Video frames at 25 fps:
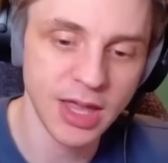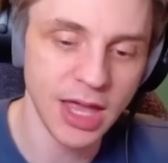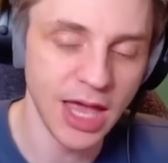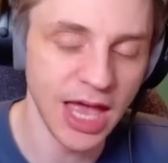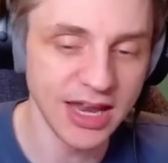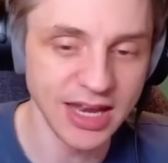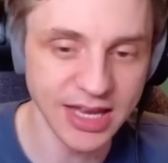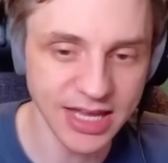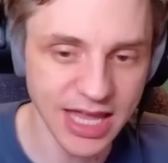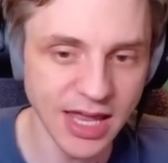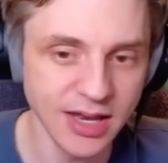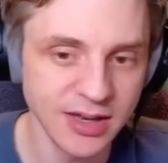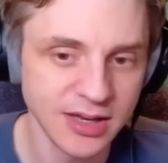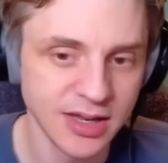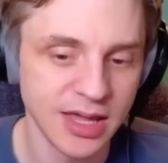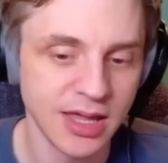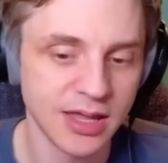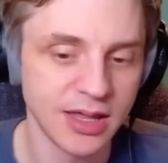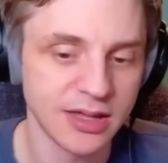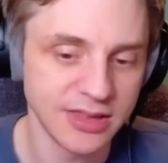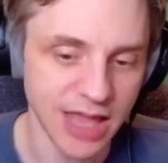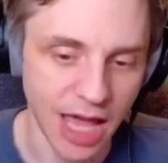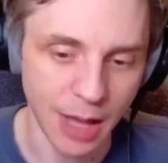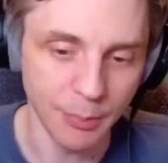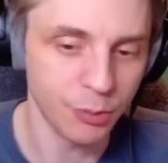And again,
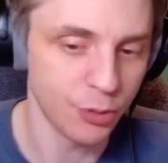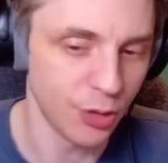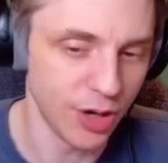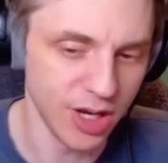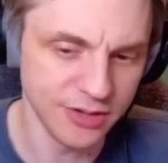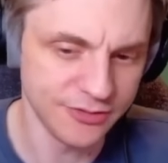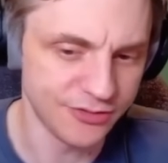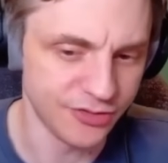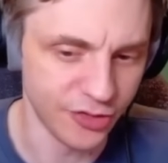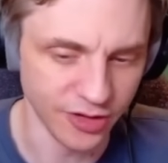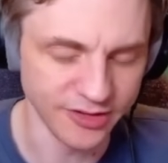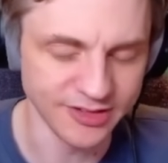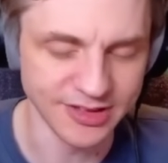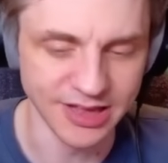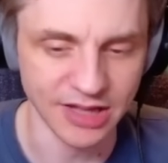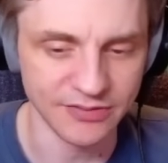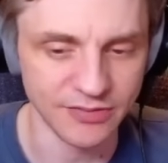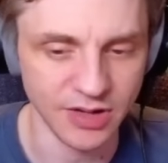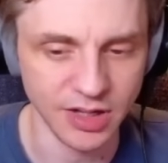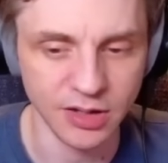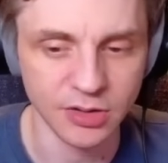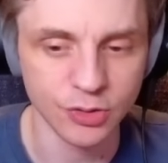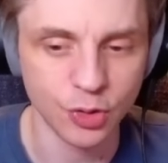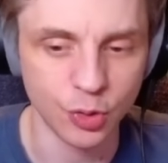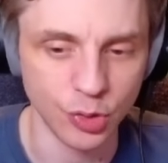the upgrade, first
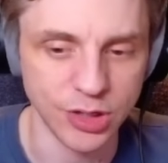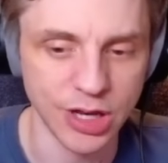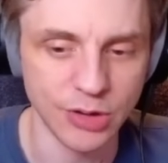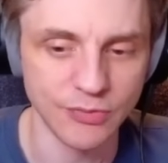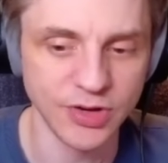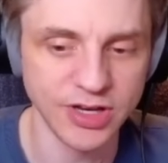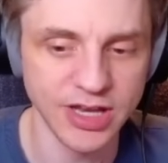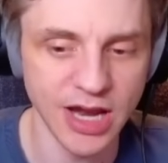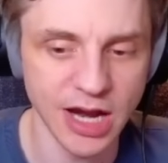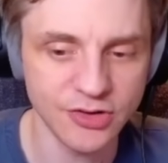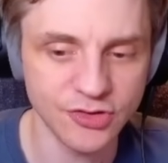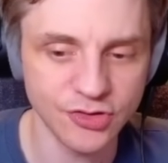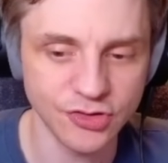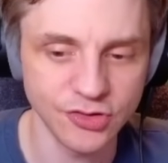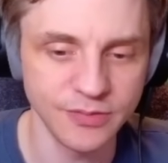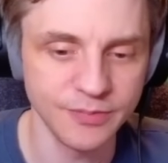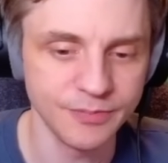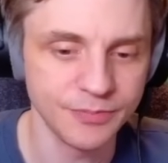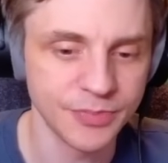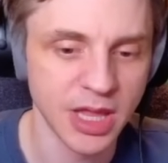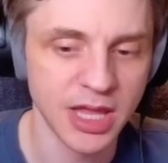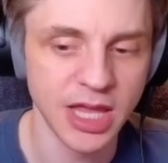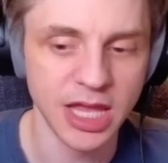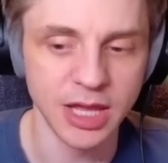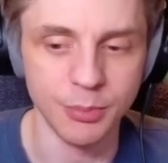level, cooldown reduction,
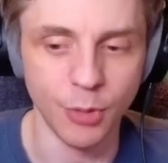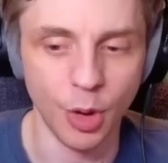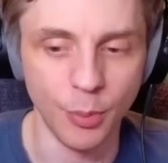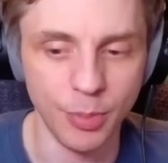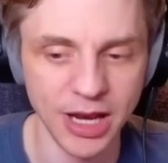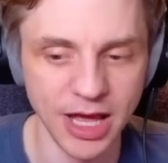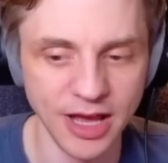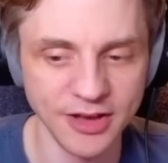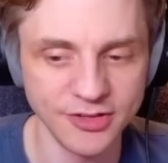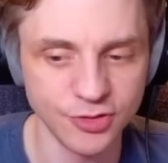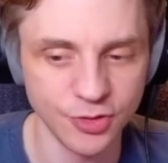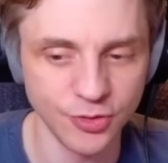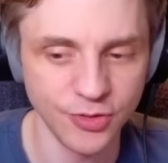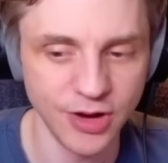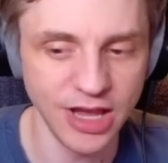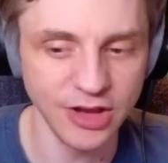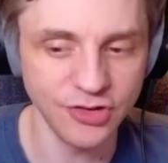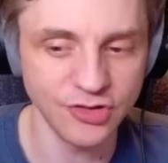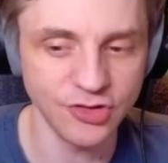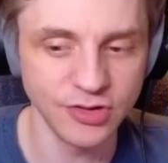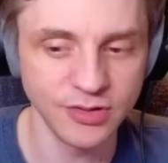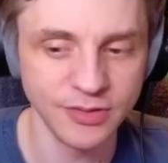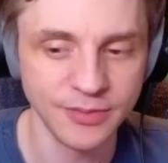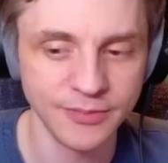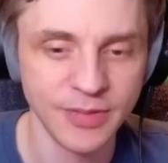immobilize
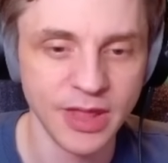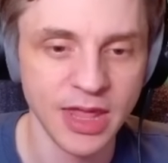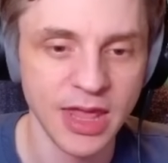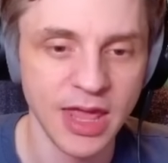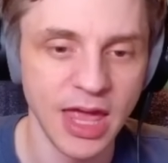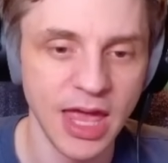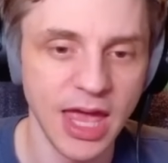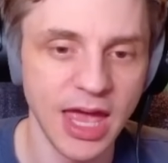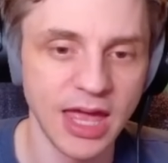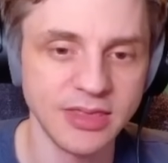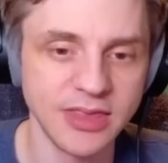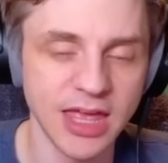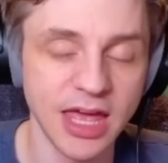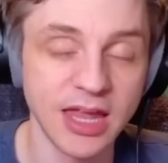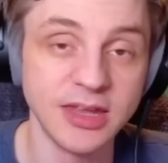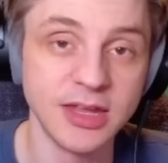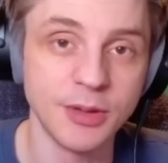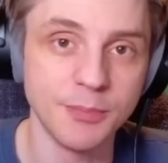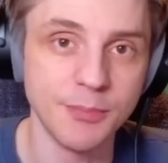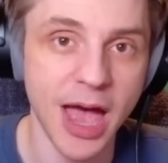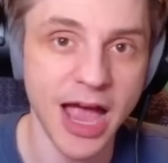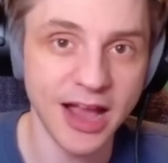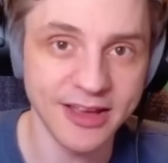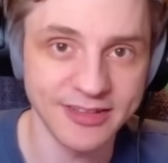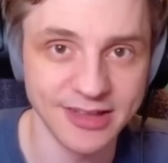duration, and then the
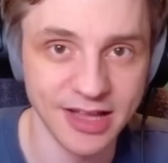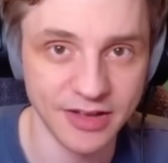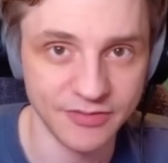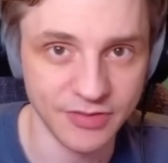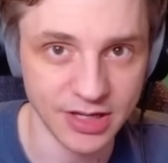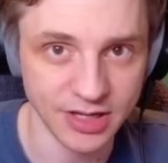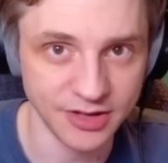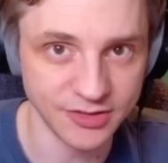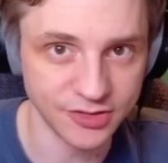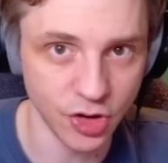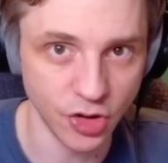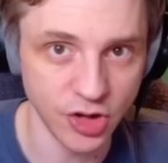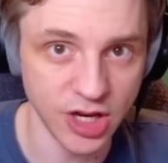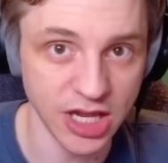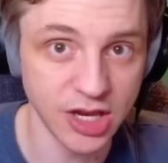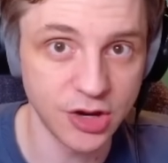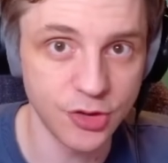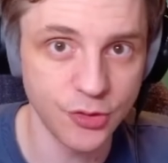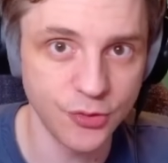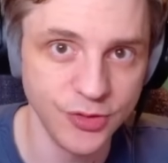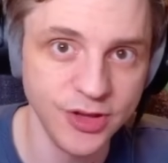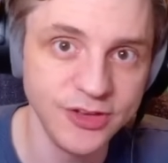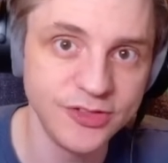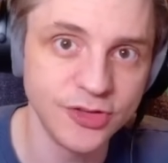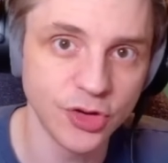max level is going to
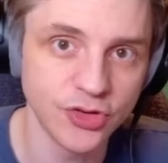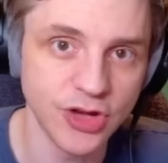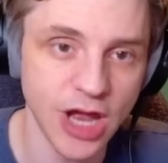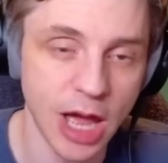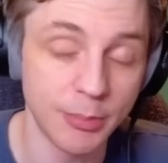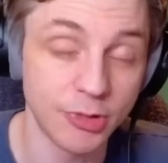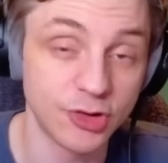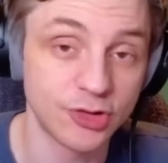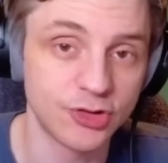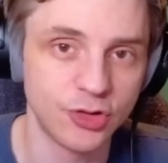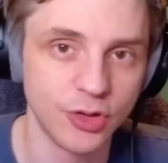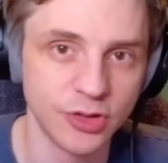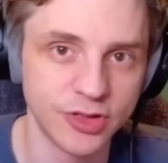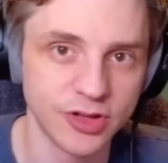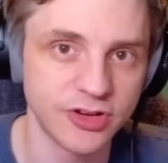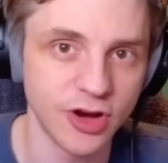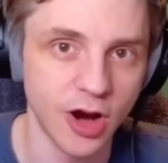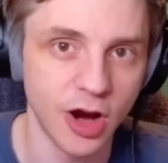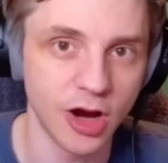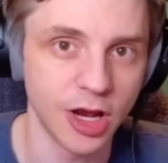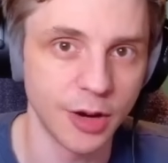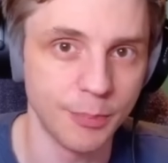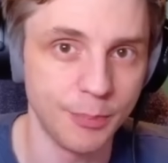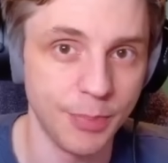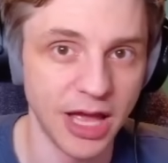increase your damage to the
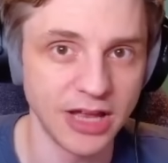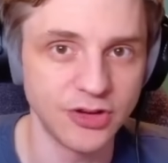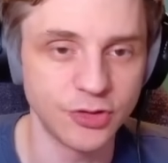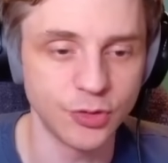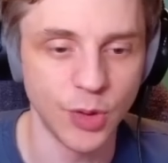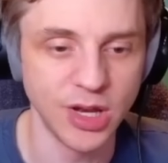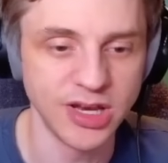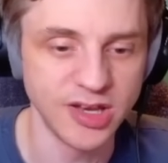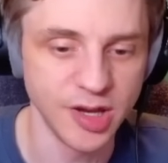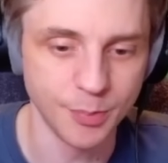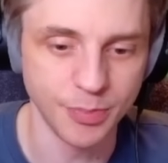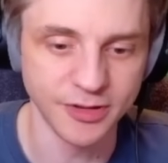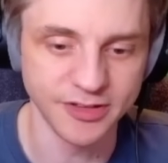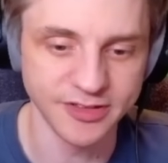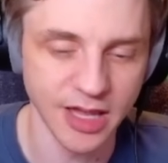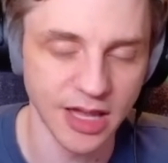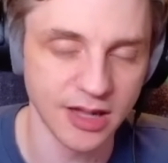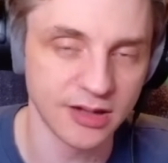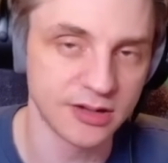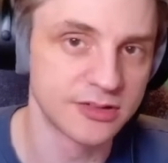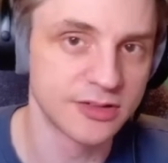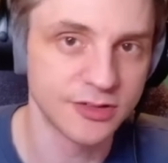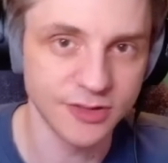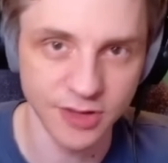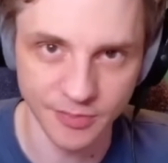target by
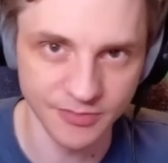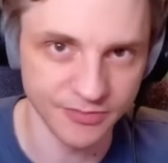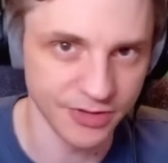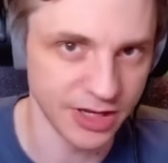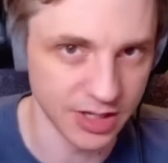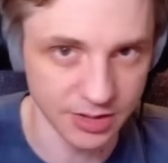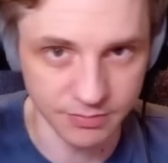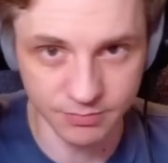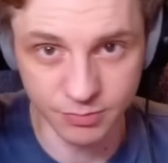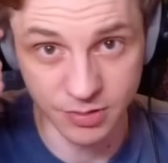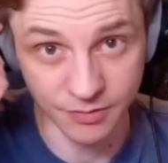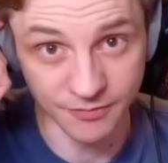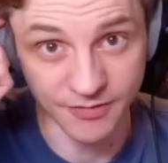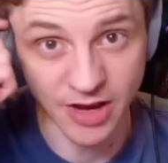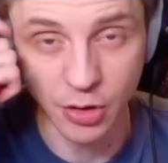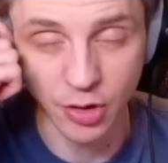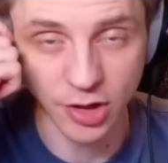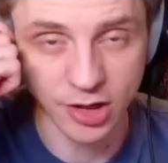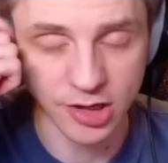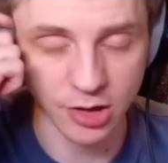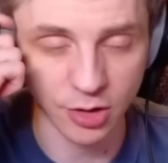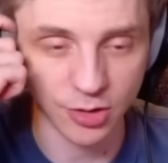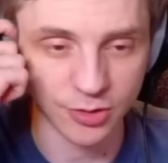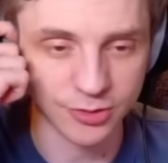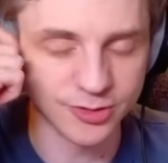20%. Something very
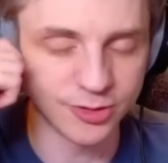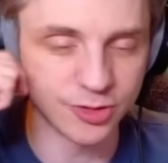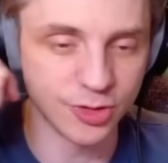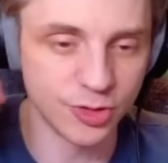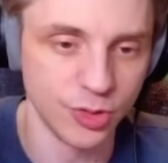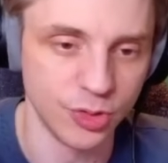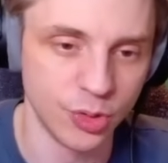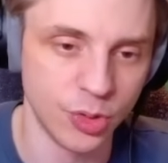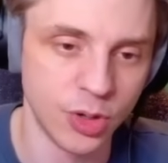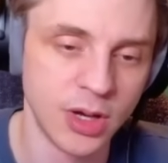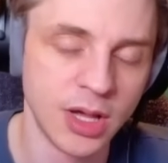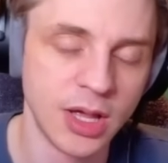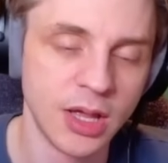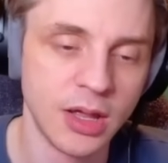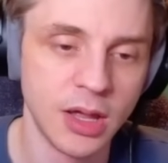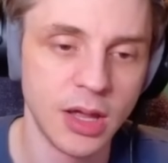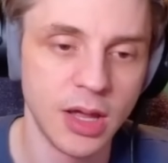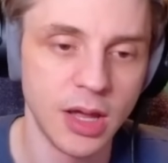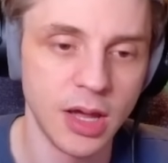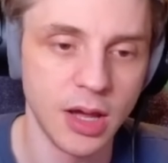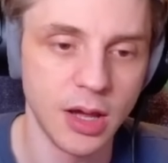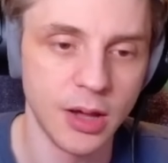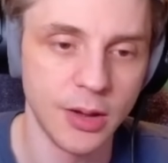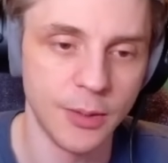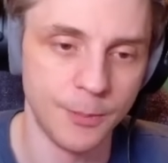close to
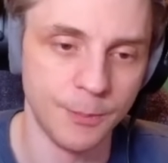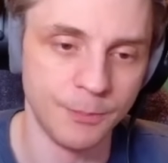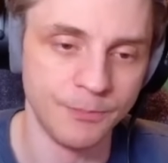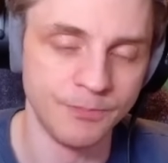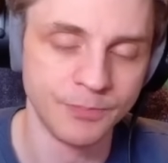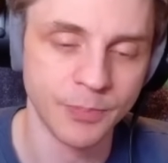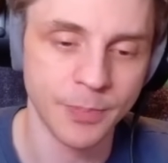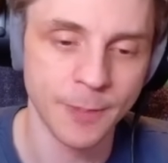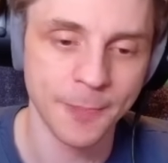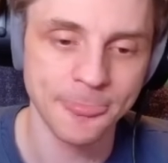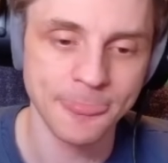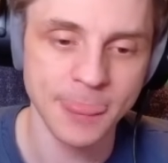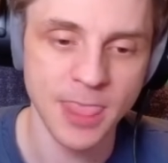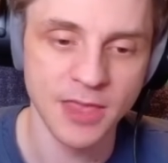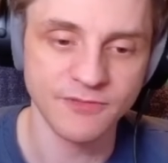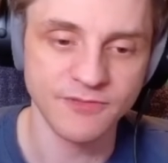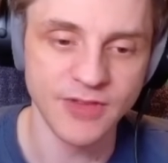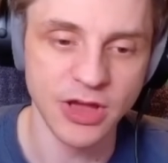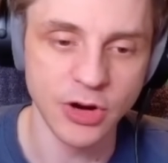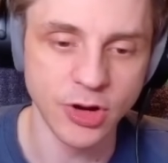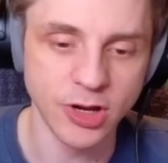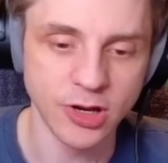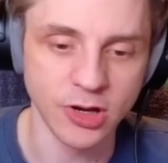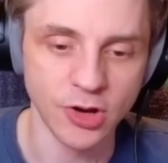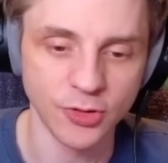
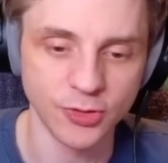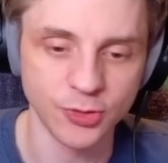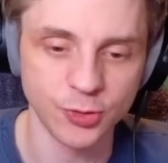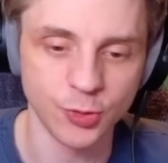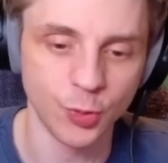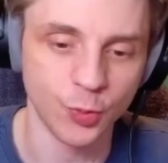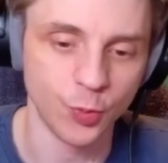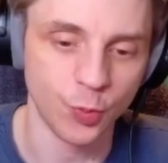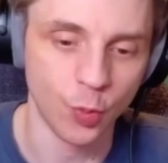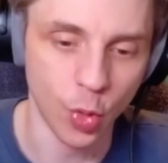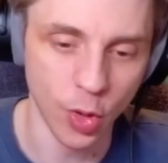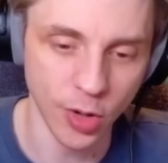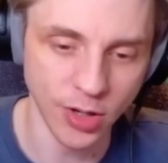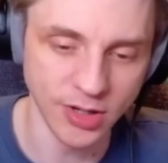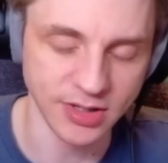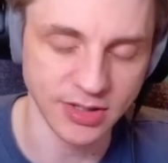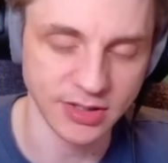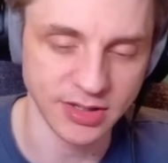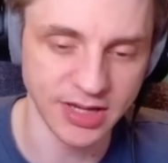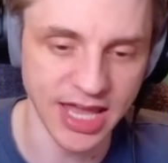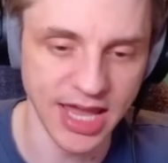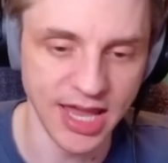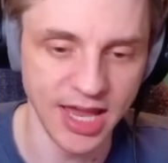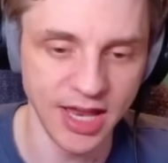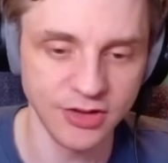Warden
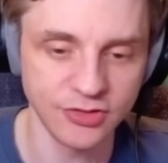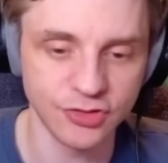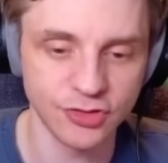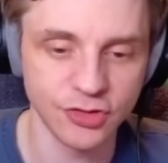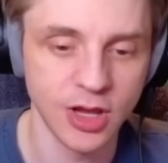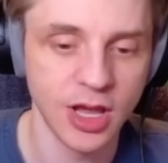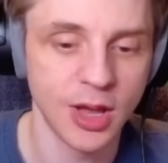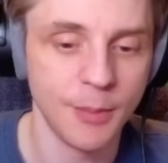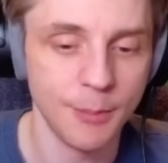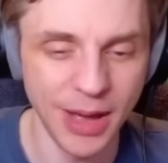Cage.